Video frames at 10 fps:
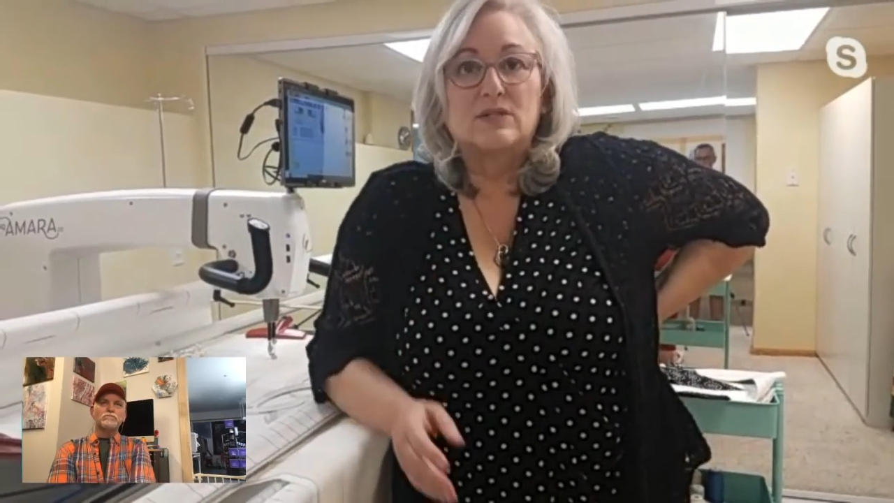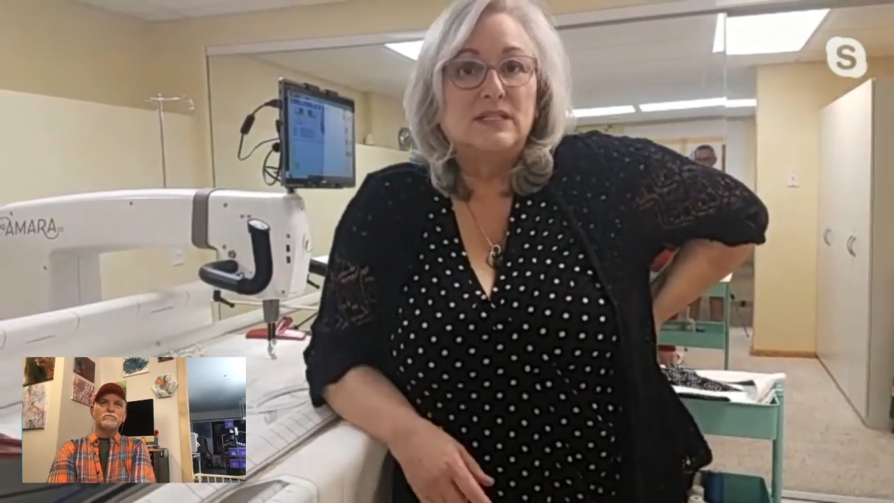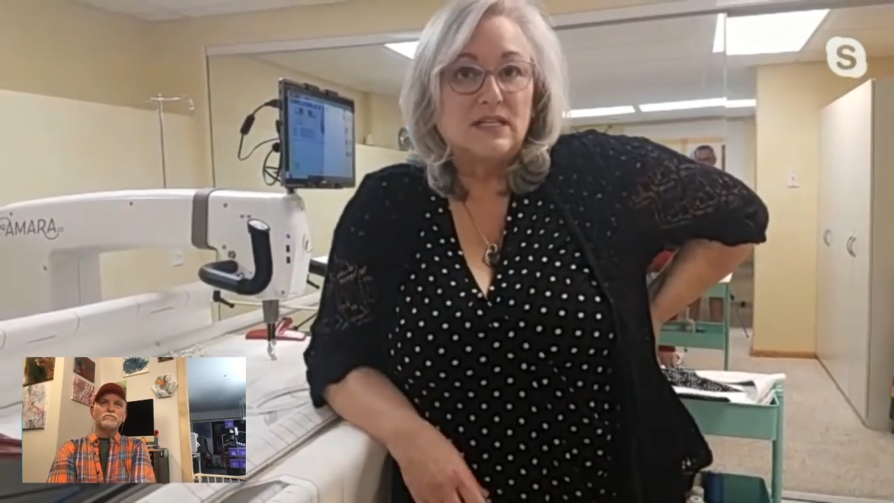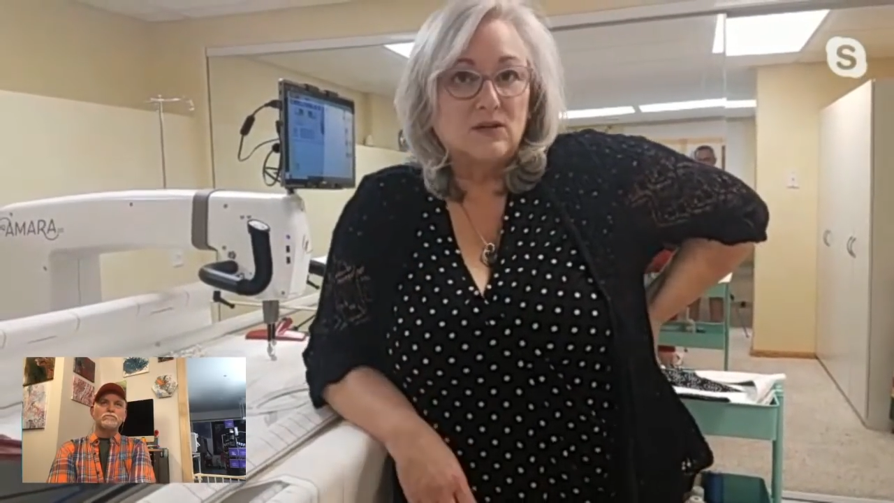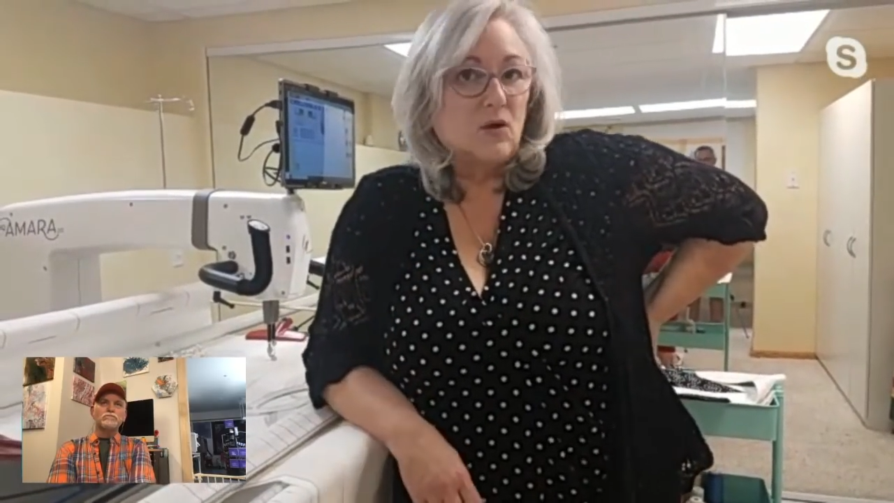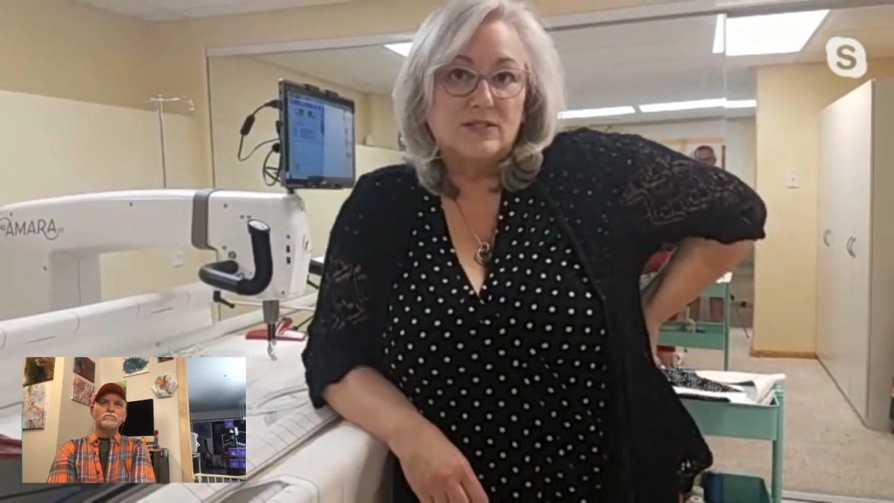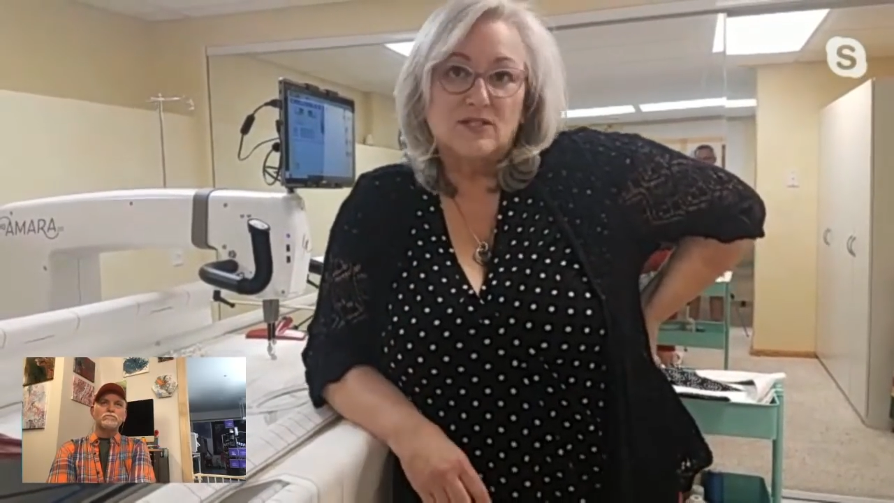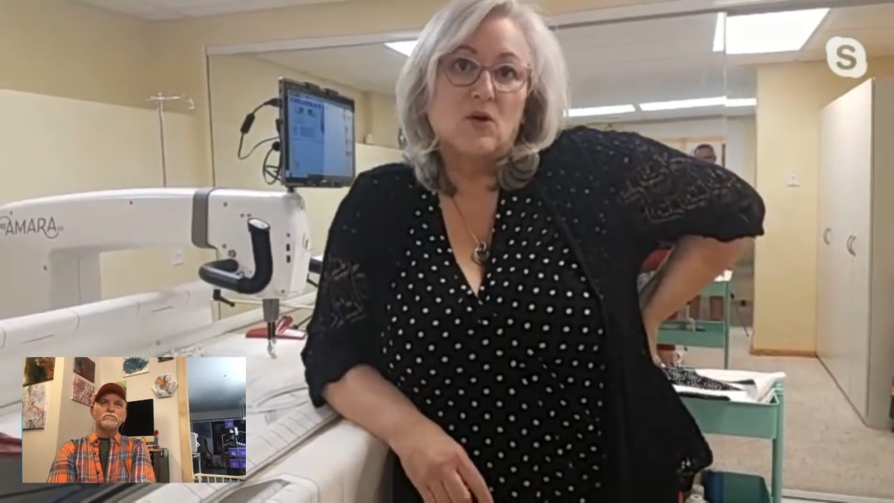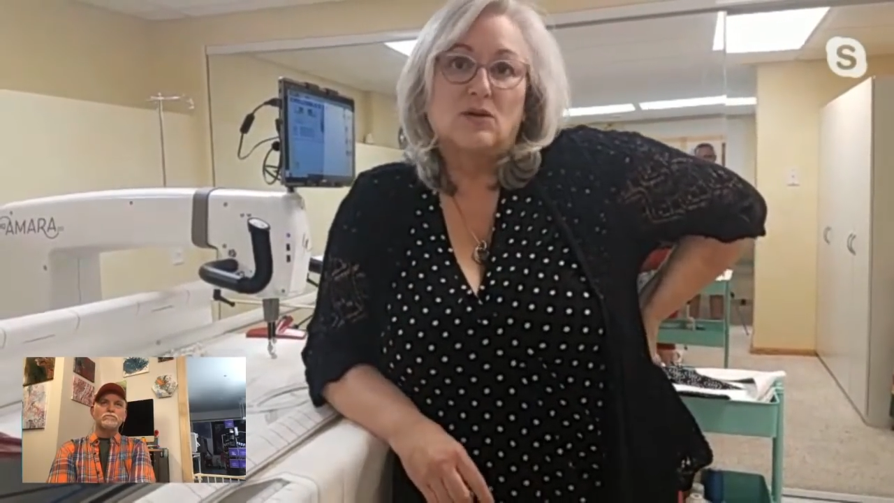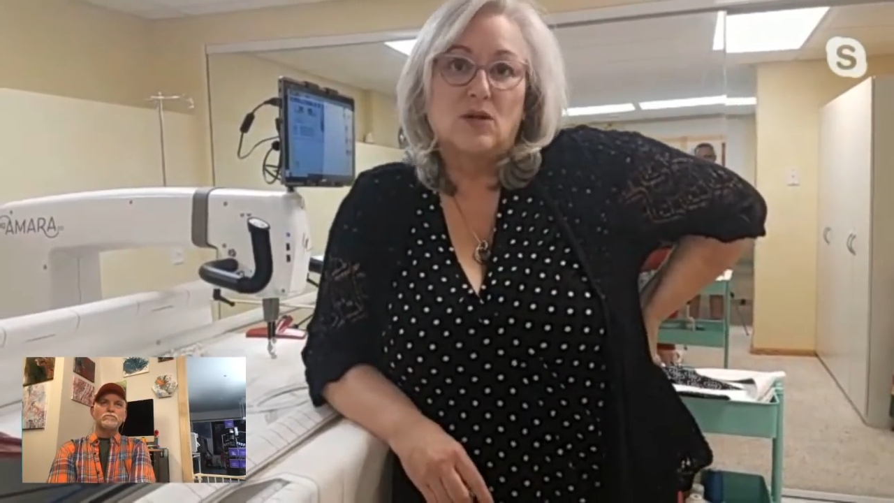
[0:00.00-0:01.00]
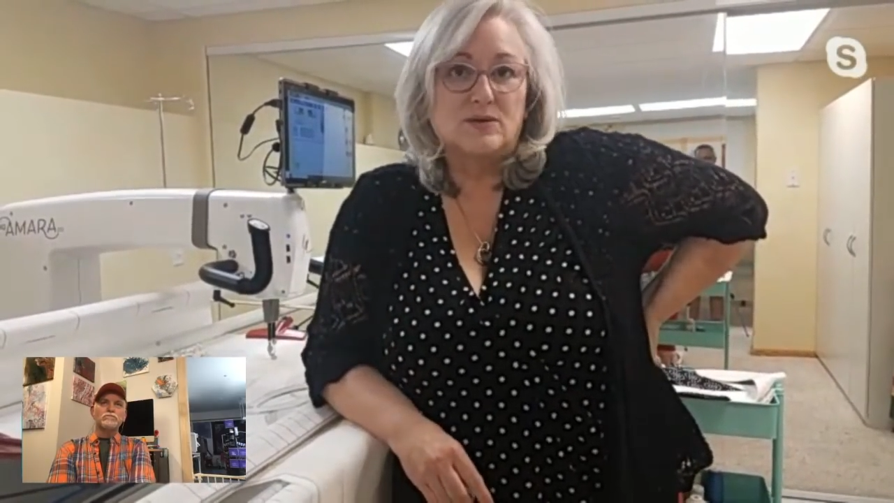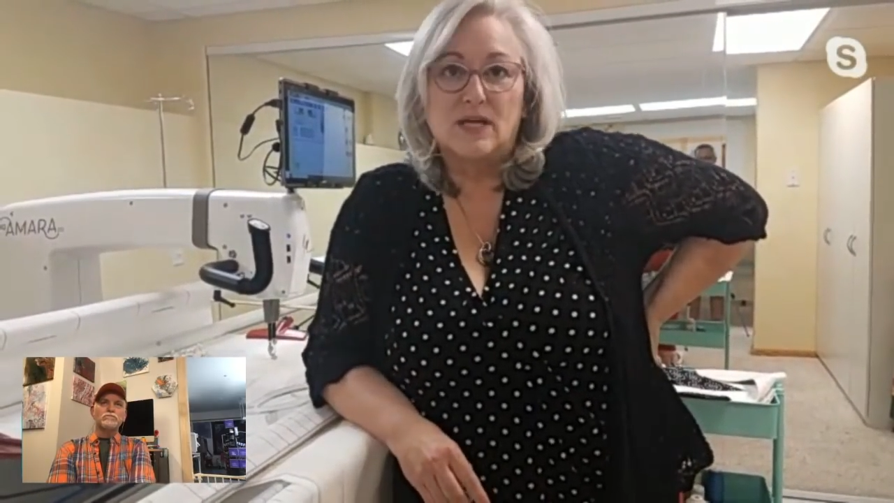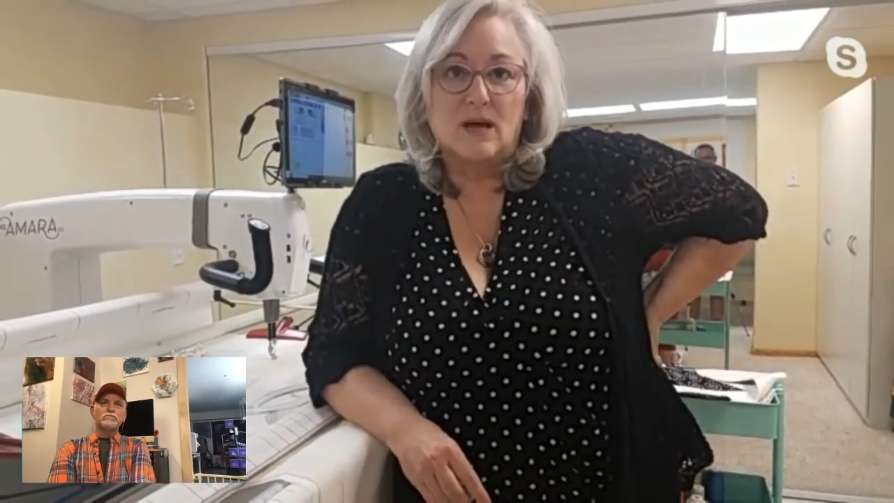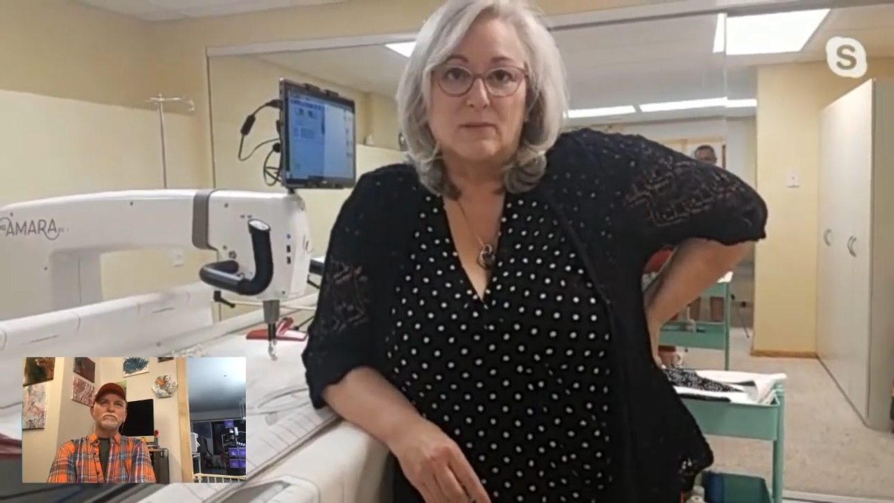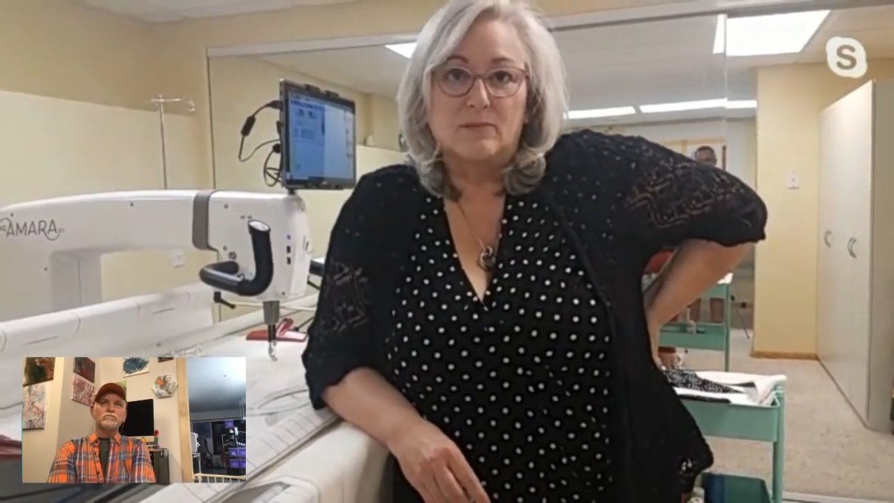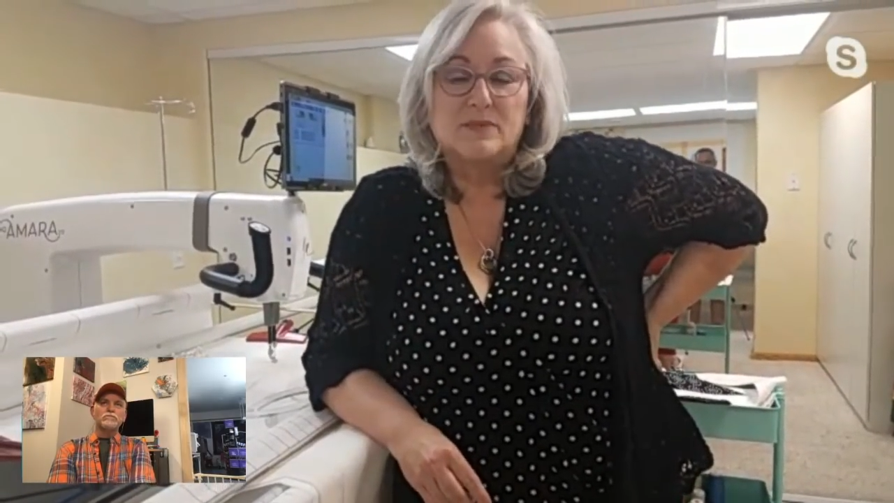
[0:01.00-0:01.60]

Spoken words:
The needle holes don't close up.